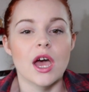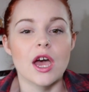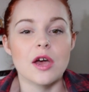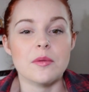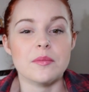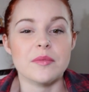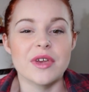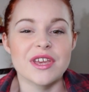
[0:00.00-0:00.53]

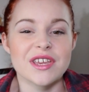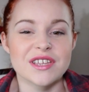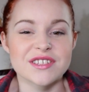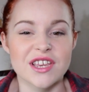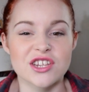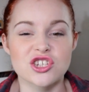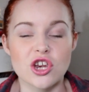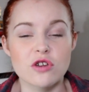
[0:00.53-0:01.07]
it
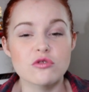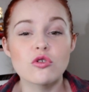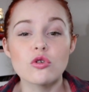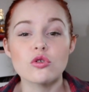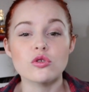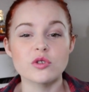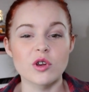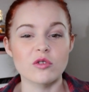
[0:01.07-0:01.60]
is a show
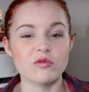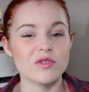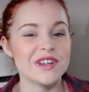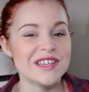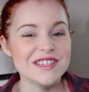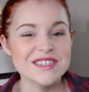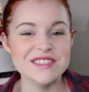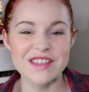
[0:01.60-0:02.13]
called
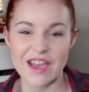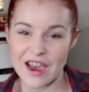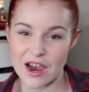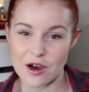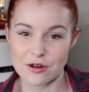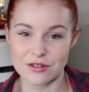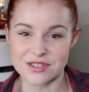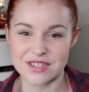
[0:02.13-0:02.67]
Release the
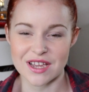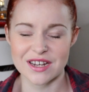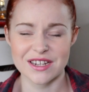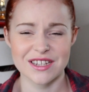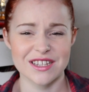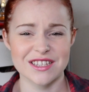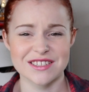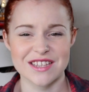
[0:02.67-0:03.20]
Hounds, and
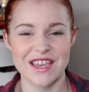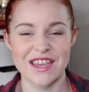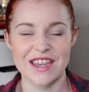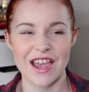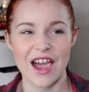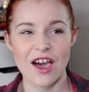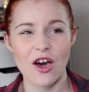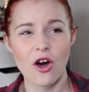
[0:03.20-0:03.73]
it is
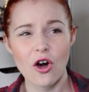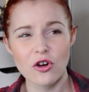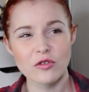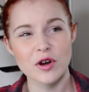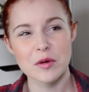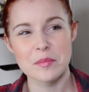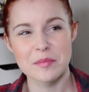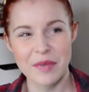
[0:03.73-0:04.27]
a
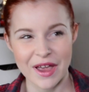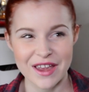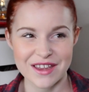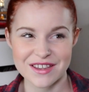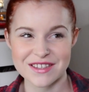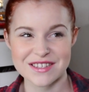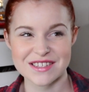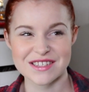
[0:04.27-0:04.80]

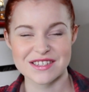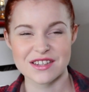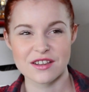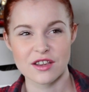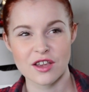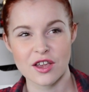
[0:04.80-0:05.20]
horror-based